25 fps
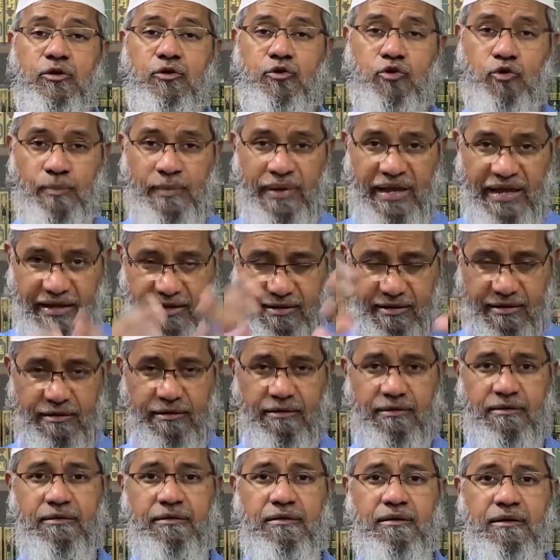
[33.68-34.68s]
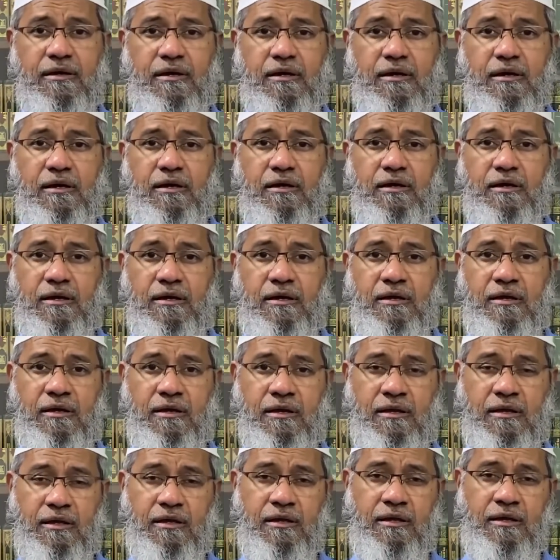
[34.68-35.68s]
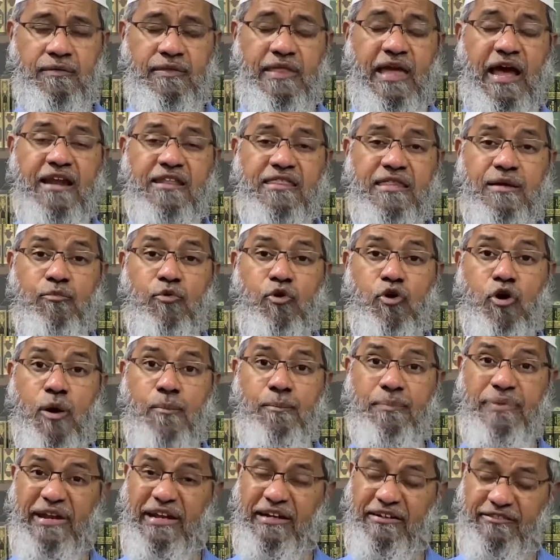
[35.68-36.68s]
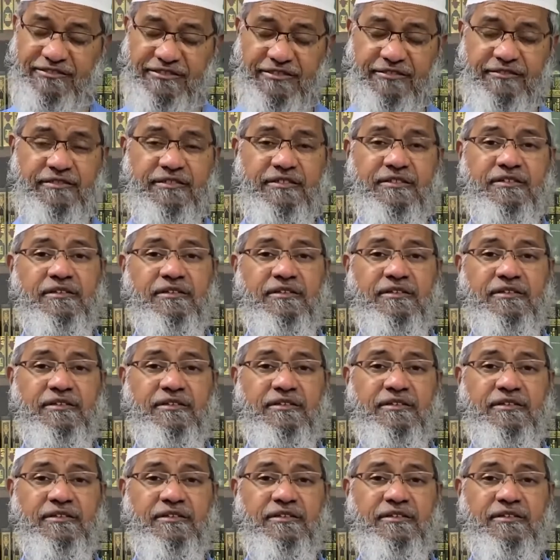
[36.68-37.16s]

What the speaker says: To make the answer more comprehensive,